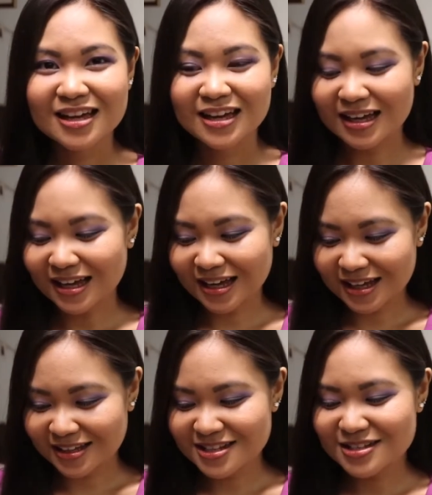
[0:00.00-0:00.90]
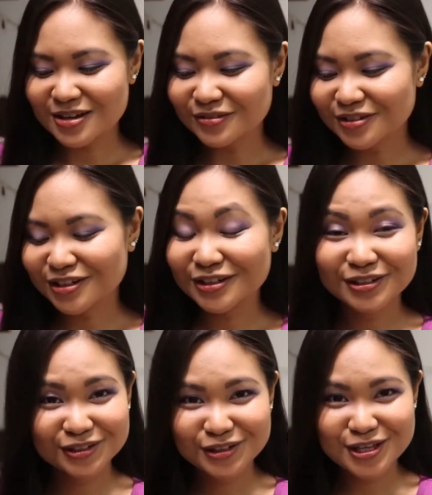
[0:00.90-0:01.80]
I discovered
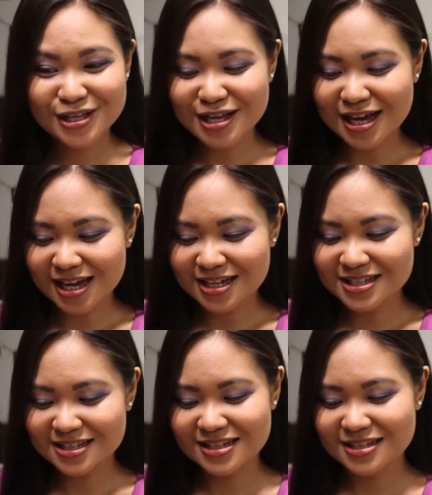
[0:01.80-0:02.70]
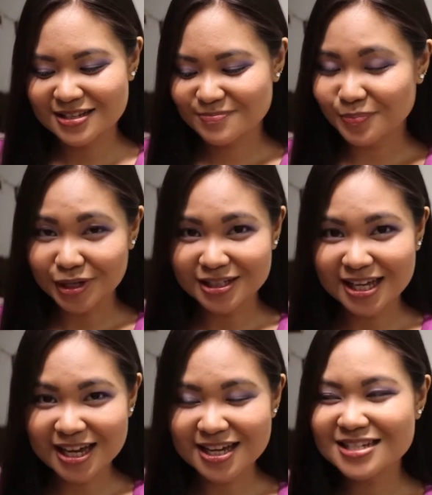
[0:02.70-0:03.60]
he has this
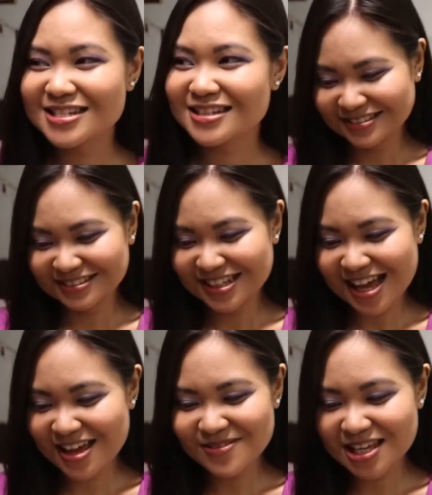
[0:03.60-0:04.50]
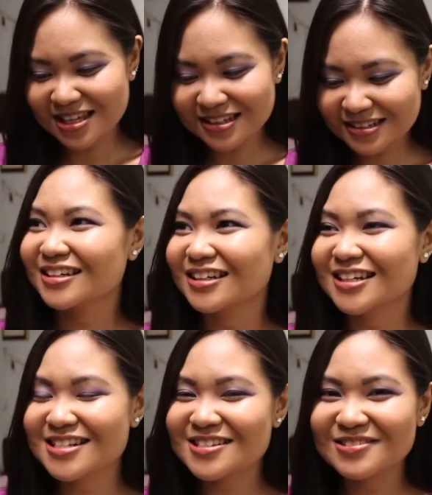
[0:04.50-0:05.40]
podcast. I mean,
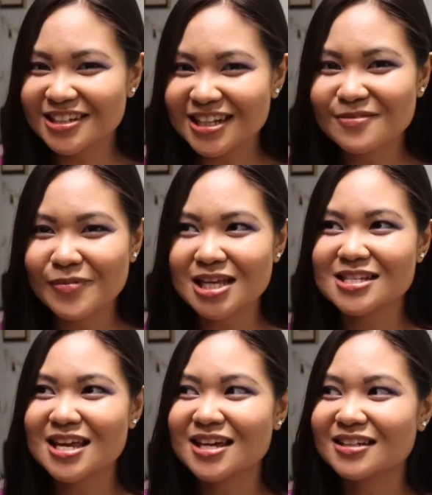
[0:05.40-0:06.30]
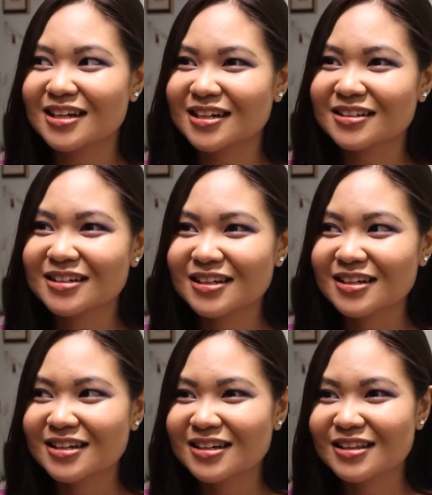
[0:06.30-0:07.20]
it's really amazing that
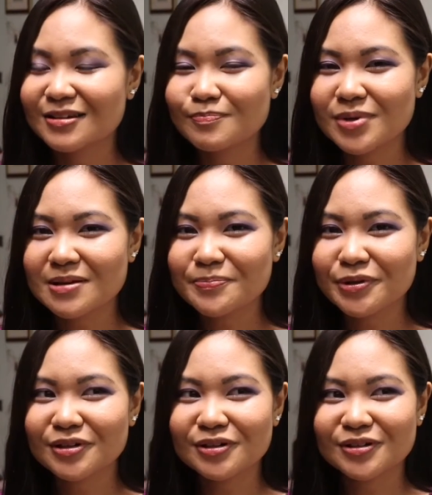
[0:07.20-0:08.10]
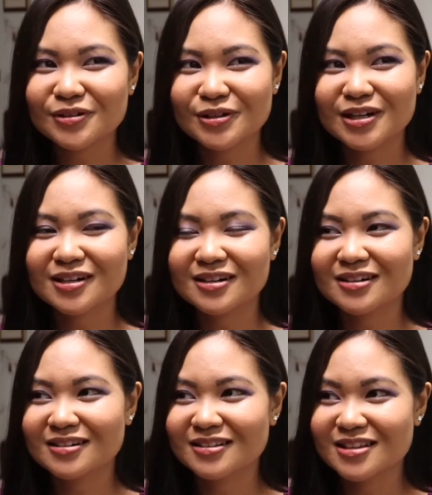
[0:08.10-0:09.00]
the people
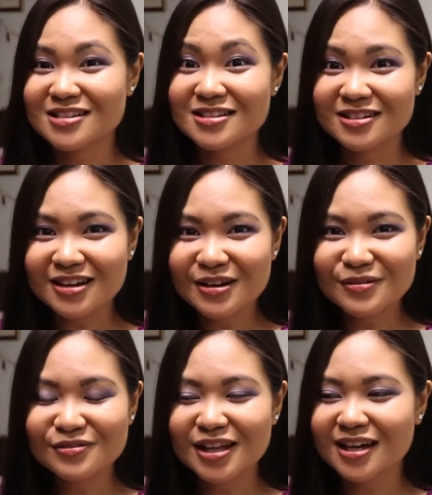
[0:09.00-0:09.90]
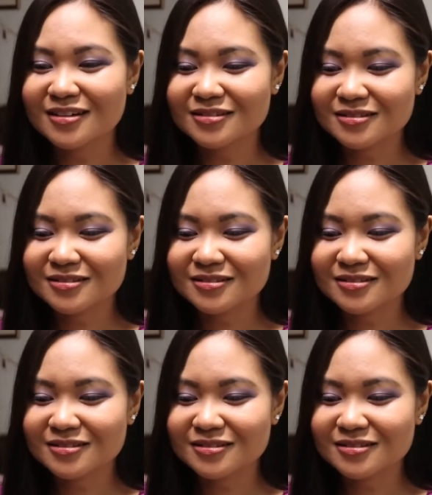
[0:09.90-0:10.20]
or the stuff that